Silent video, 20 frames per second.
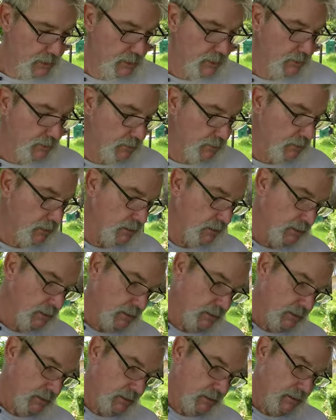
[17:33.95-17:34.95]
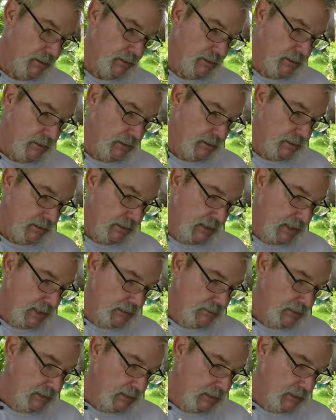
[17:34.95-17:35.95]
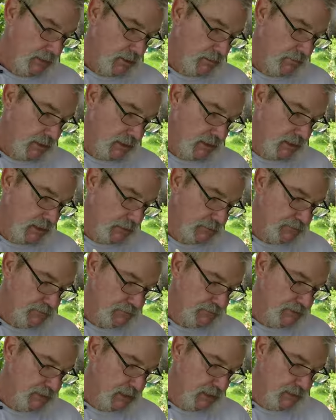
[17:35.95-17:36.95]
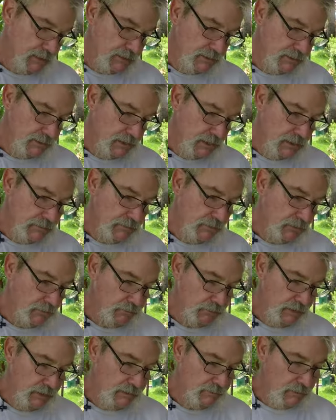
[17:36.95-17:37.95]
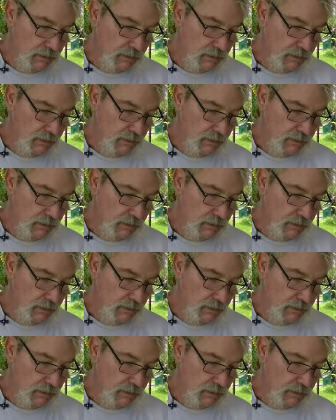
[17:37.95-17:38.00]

there. Now I get all my cups from Stainless Depot pretty